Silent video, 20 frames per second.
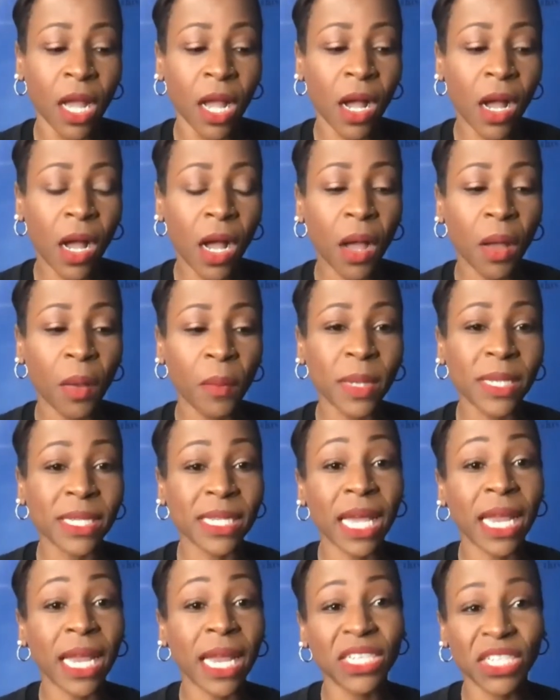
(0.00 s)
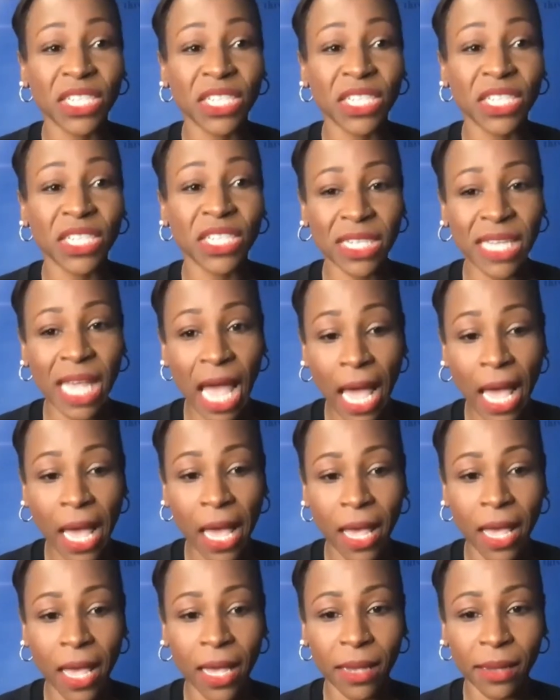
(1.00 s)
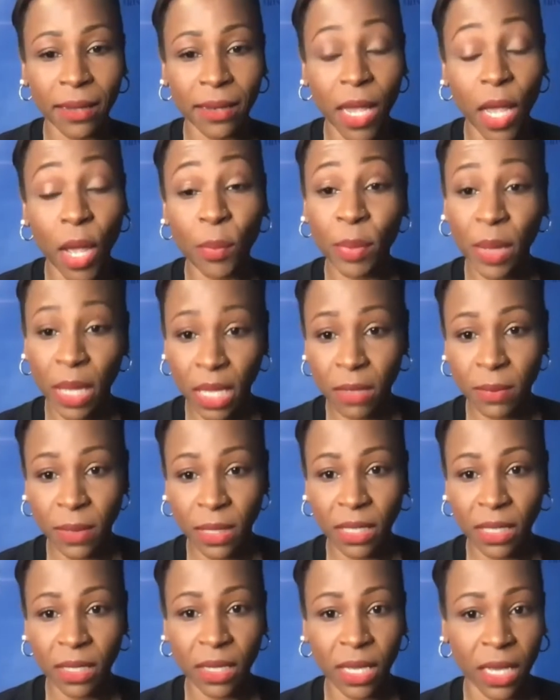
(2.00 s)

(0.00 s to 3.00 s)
because I had just had a baby,